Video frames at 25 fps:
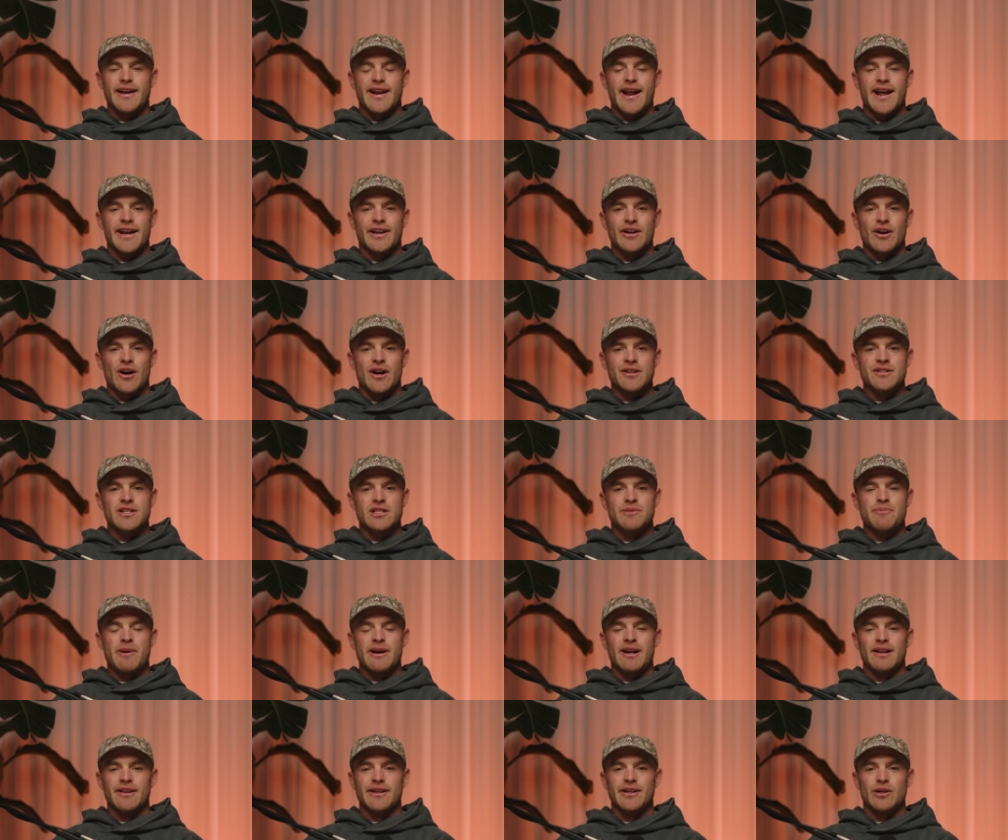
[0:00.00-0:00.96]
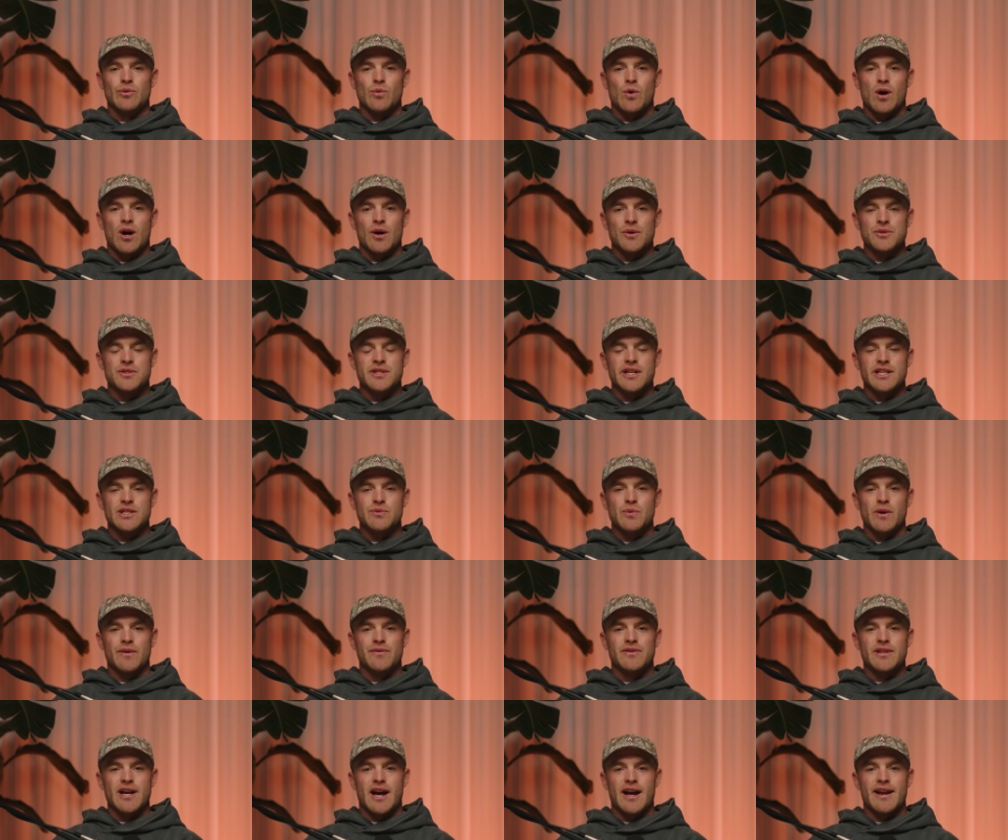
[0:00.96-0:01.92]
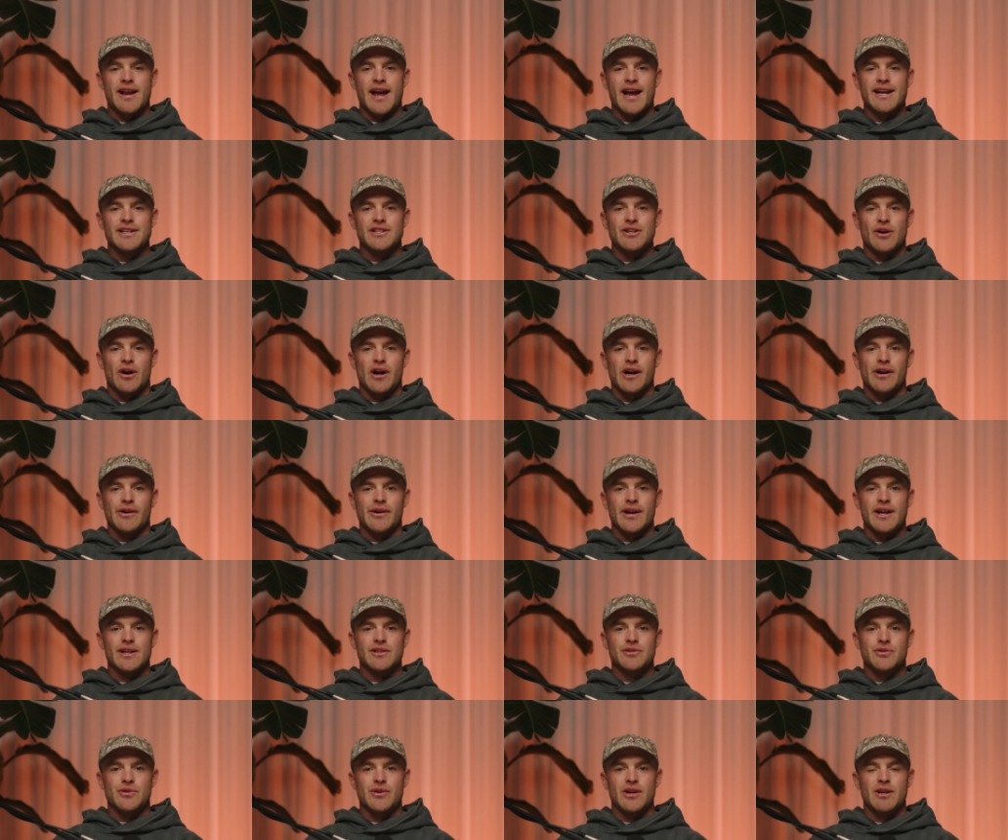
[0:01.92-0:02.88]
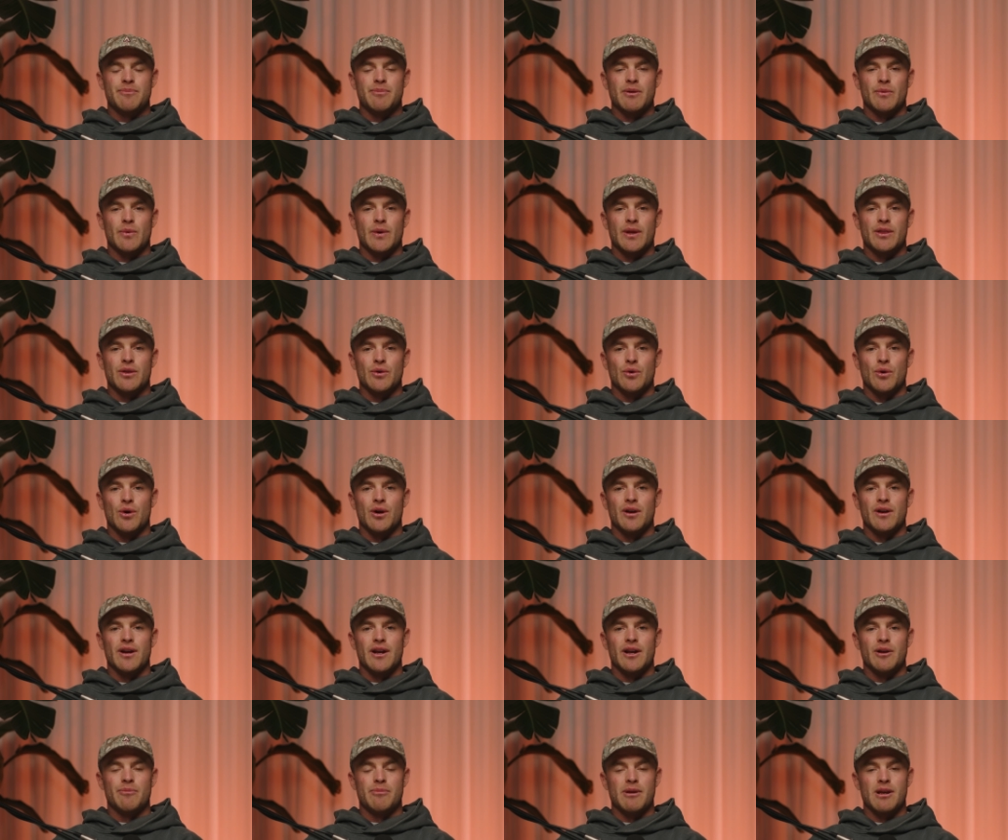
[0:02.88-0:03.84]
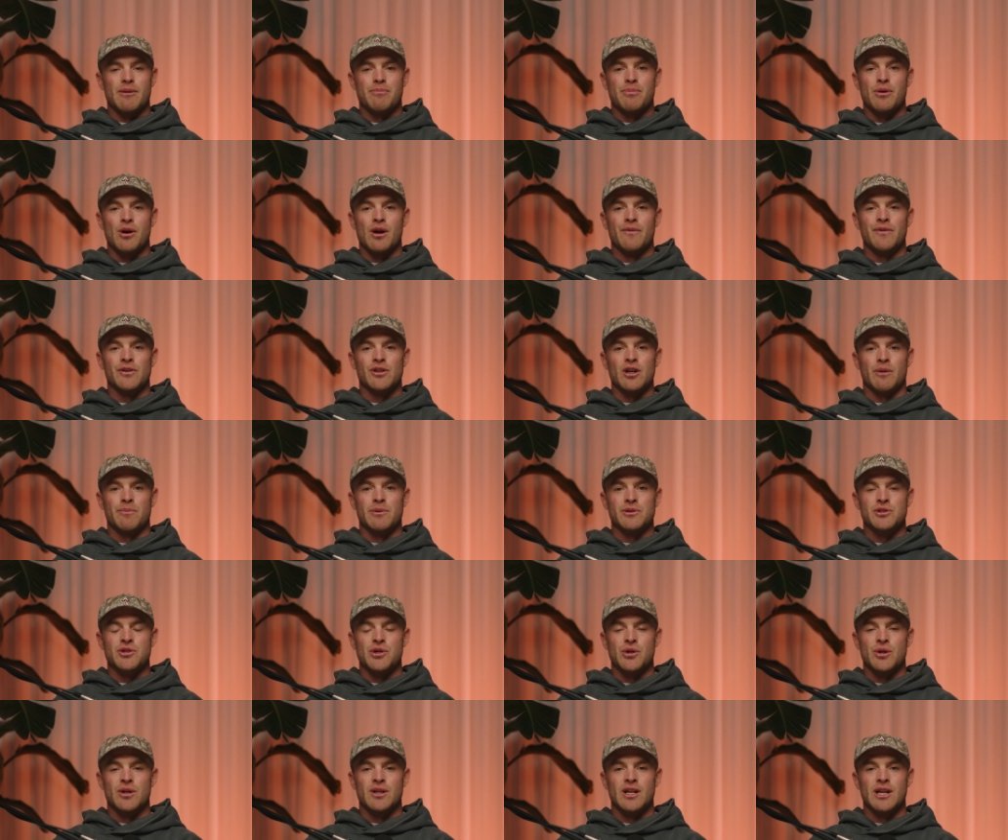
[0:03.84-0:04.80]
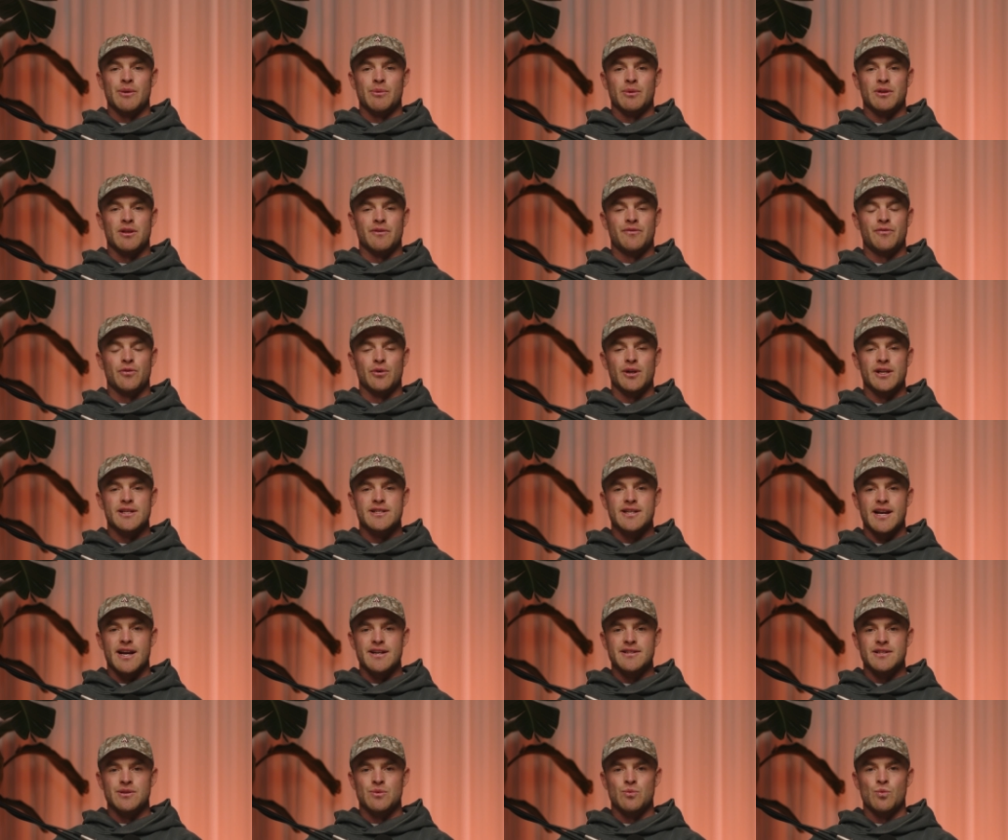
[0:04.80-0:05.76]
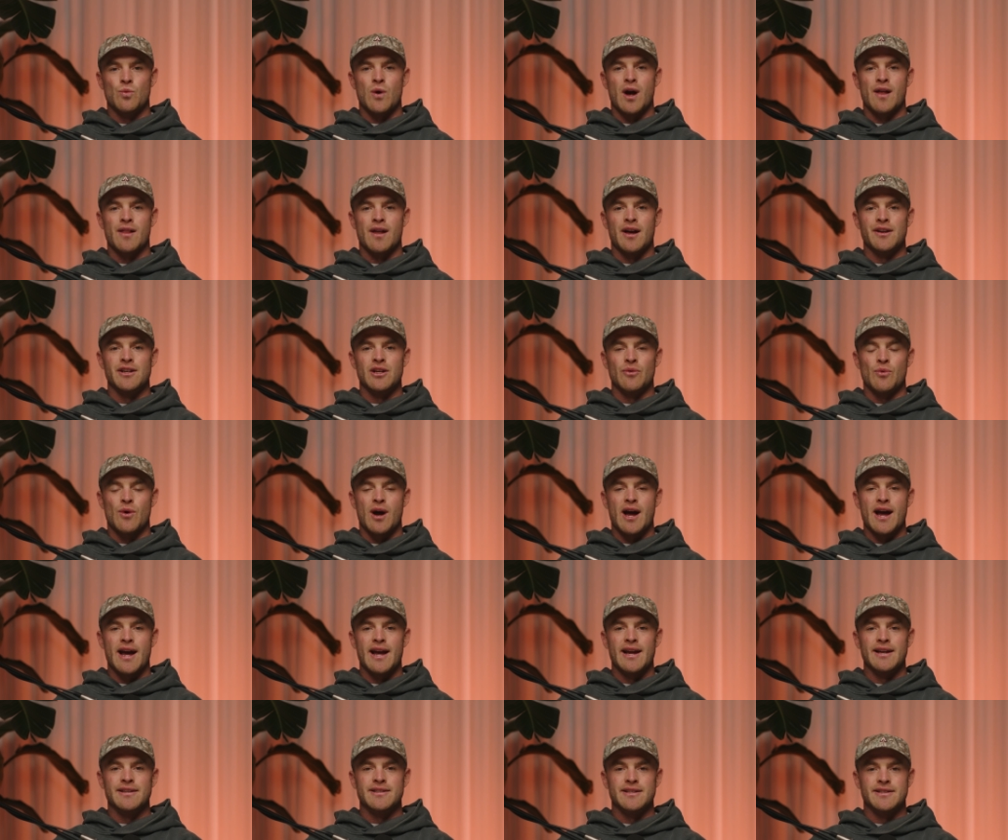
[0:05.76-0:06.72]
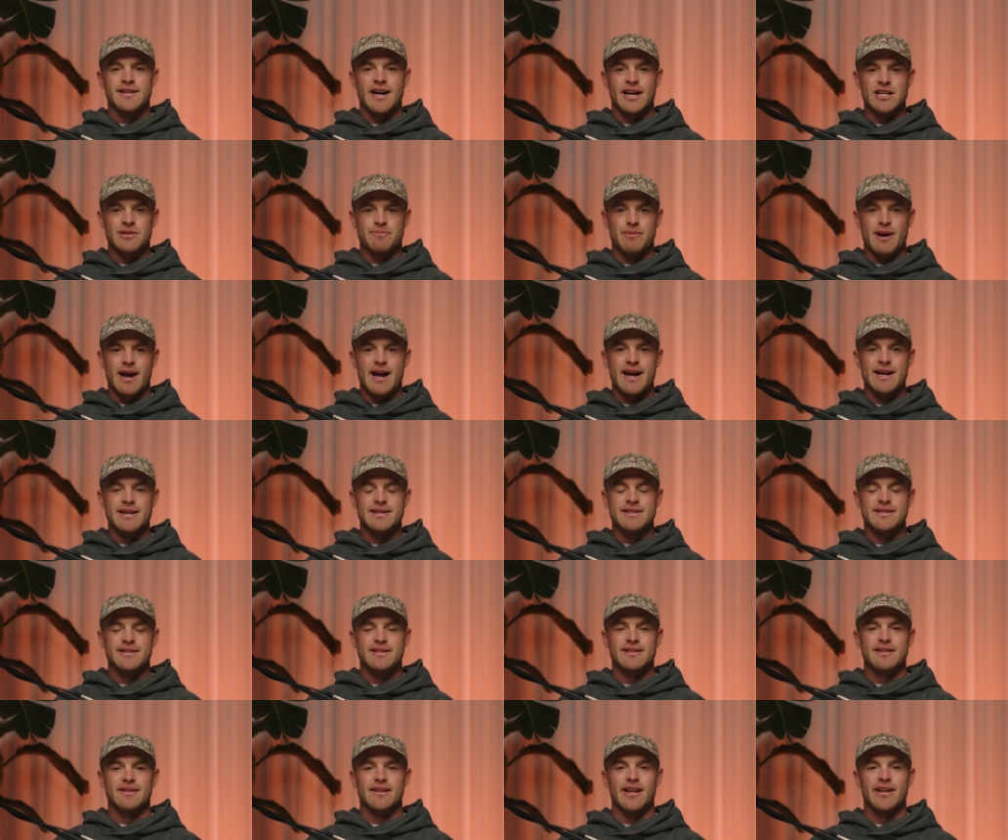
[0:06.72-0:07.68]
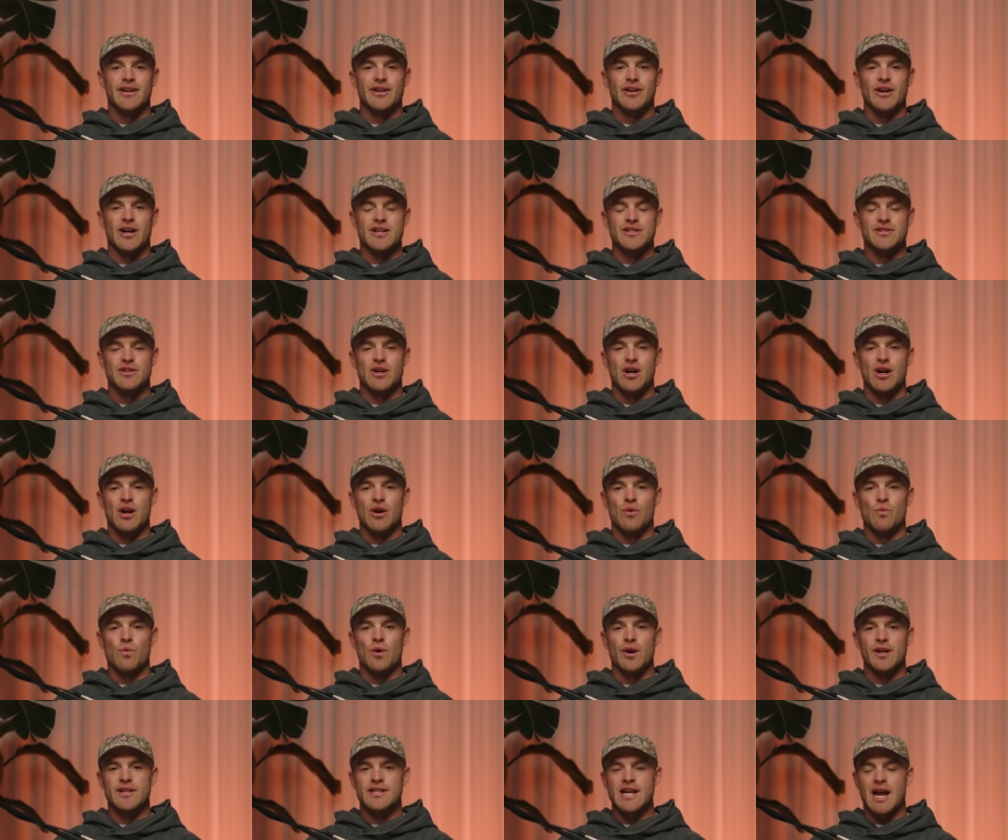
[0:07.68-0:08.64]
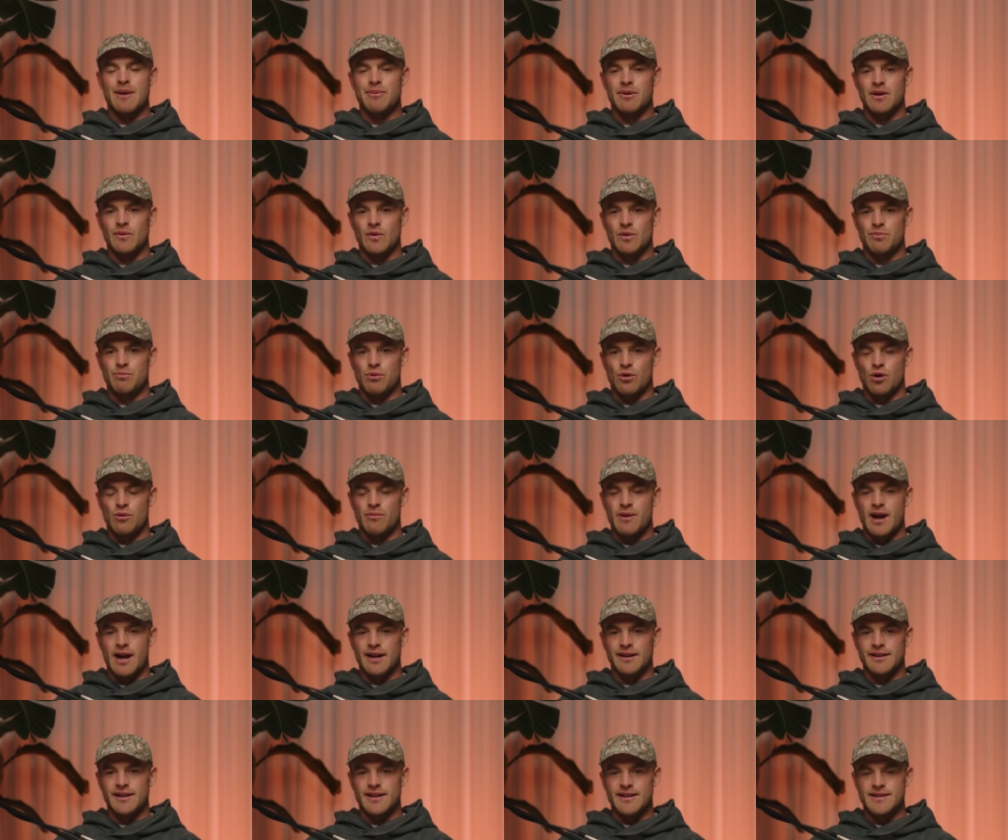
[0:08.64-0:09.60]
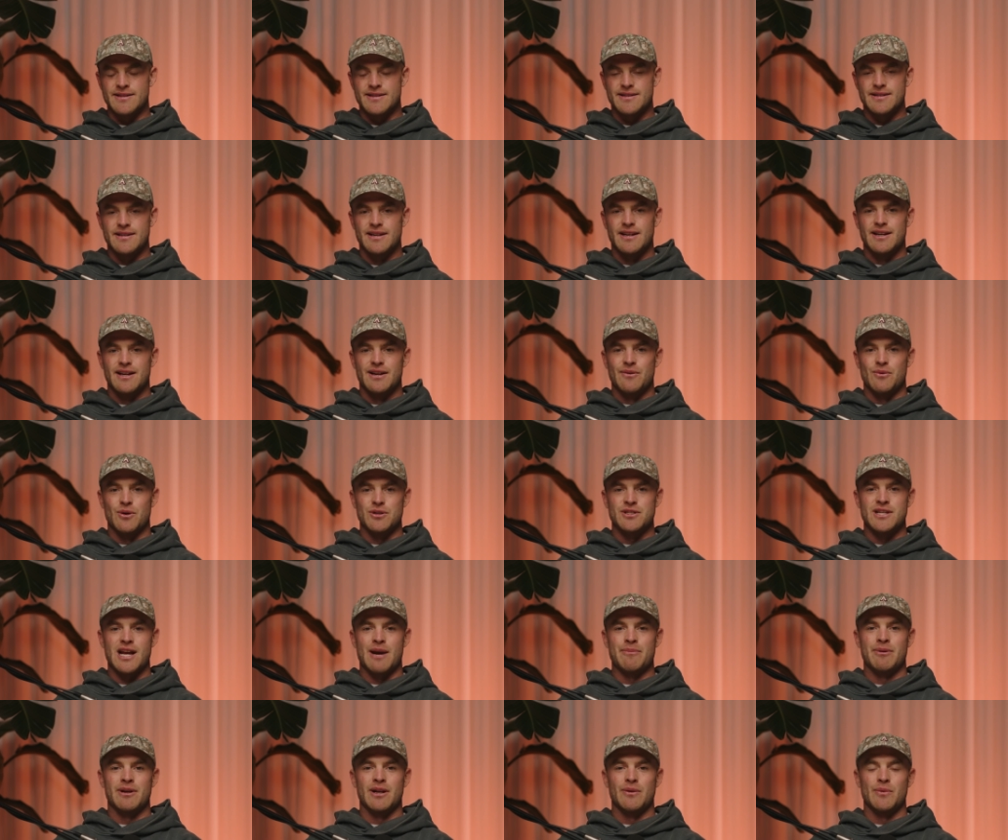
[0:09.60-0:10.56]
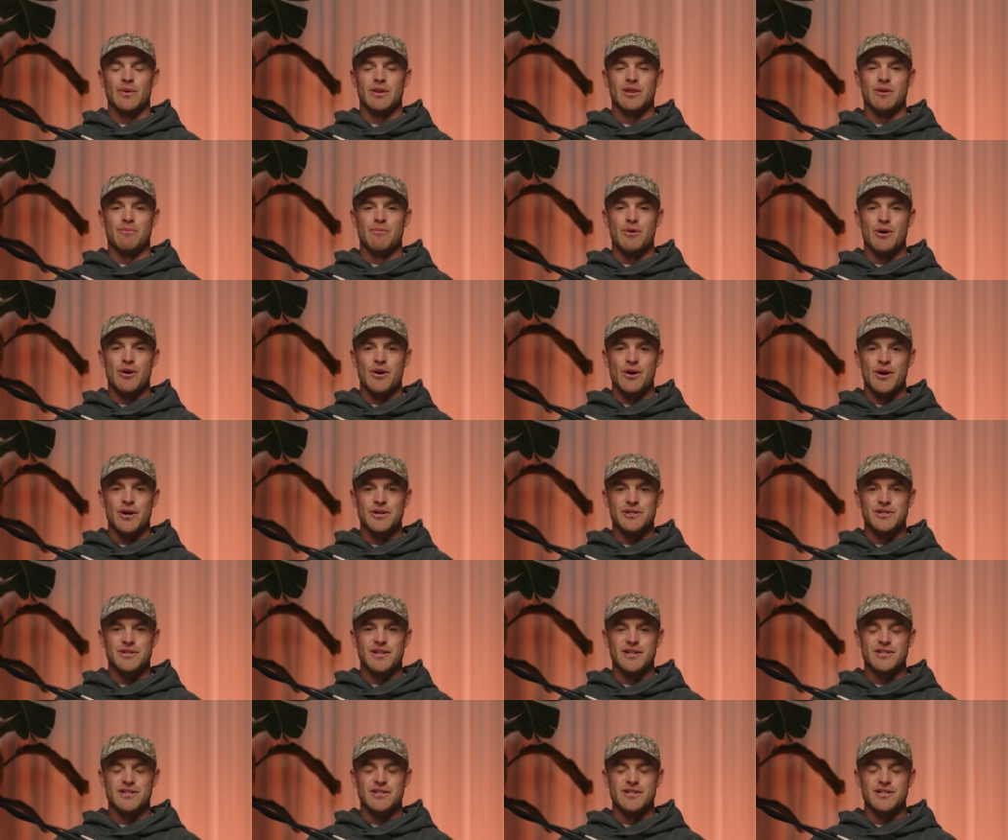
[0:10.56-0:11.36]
G'day guys, it's been a little while since we've done a diary entry, but we thought it'd be a perfect opportunity with the footy season well underway to touch base, let you guys know what is happening with ball magnets, what's happening with the merch.